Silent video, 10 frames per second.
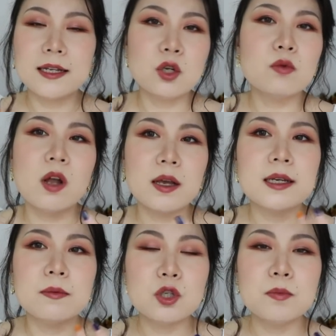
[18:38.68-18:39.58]
don't like
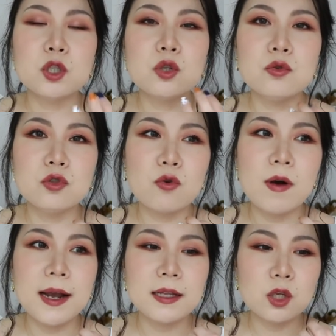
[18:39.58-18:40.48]
it to be too
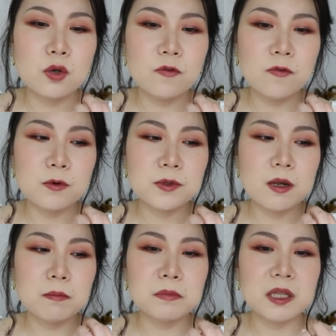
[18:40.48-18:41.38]
dry and you feel
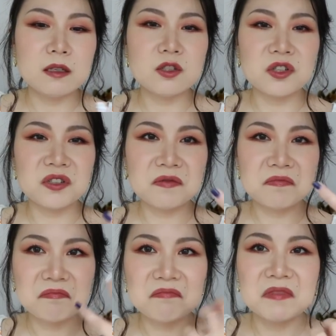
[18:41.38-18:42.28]
something just
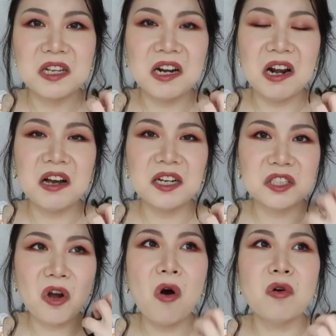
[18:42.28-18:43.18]
glide
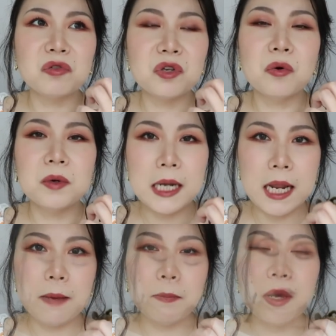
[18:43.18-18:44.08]
on your
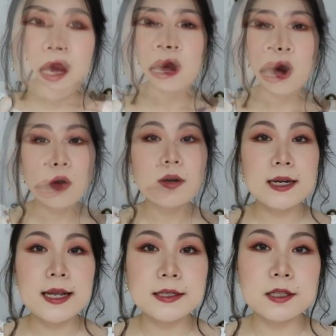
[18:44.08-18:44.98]
lip. On her
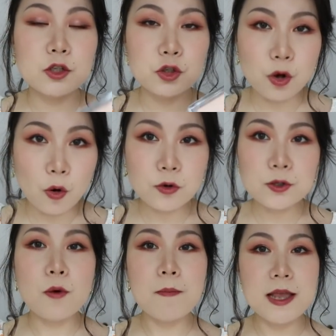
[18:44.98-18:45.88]
list, she
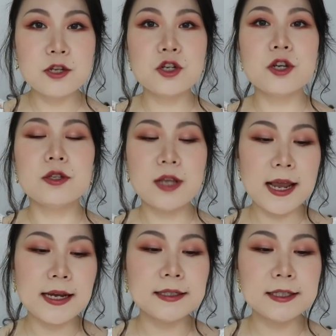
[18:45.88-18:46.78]
also mentioned
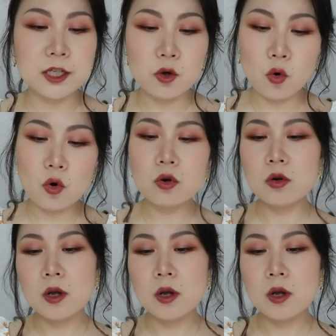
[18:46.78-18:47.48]
a Dior